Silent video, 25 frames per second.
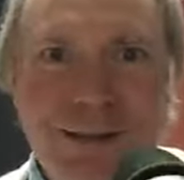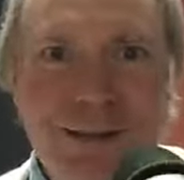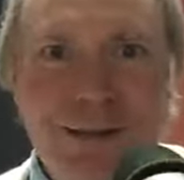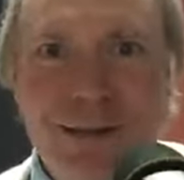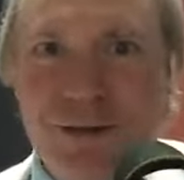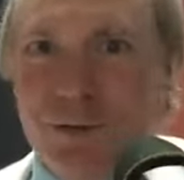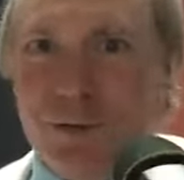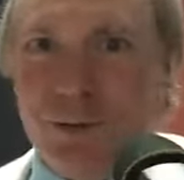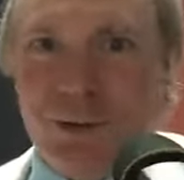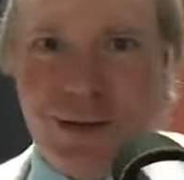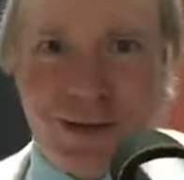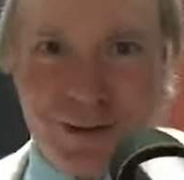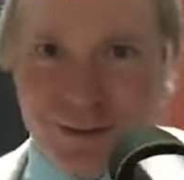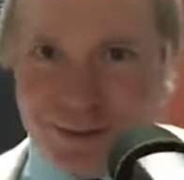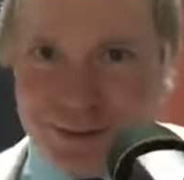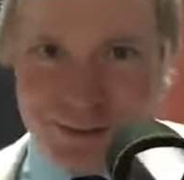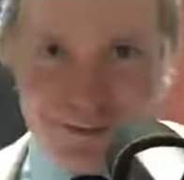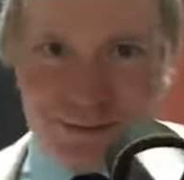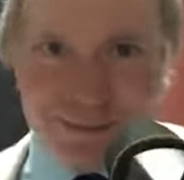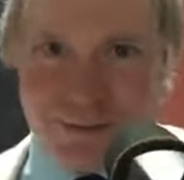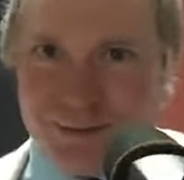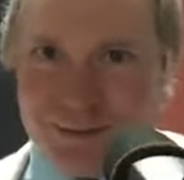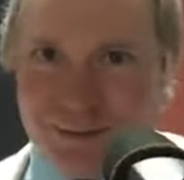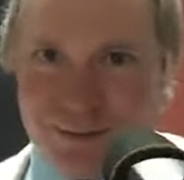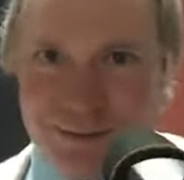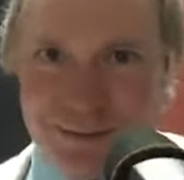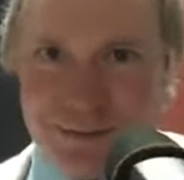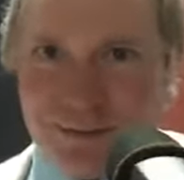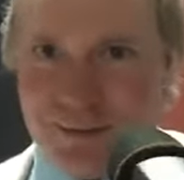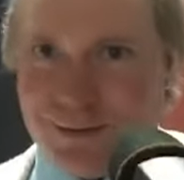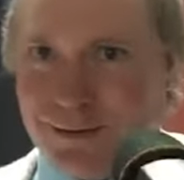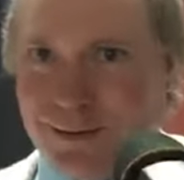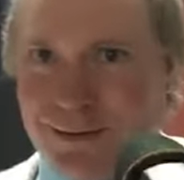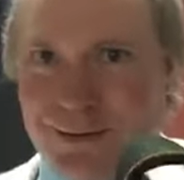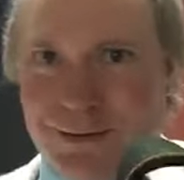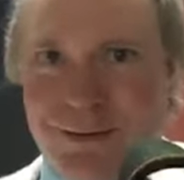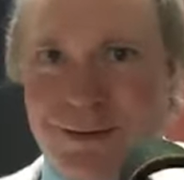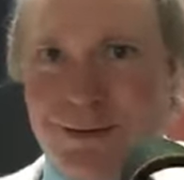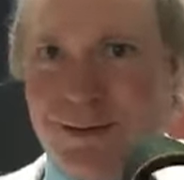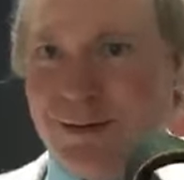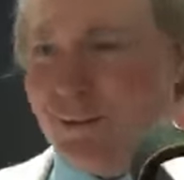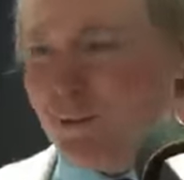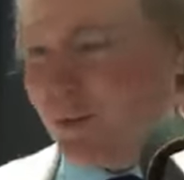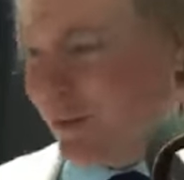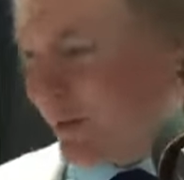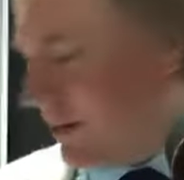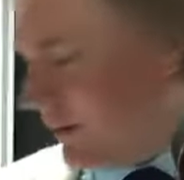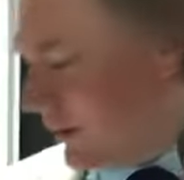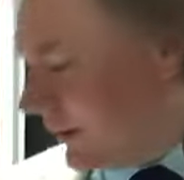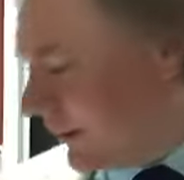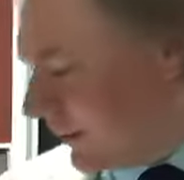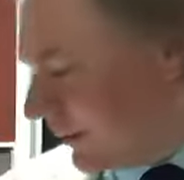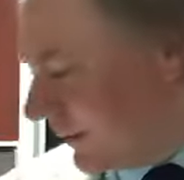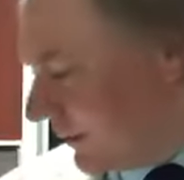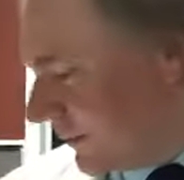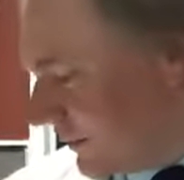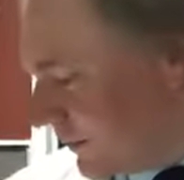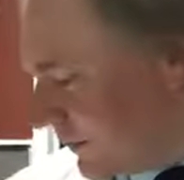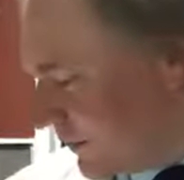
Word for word: Now, really. I mean, you know,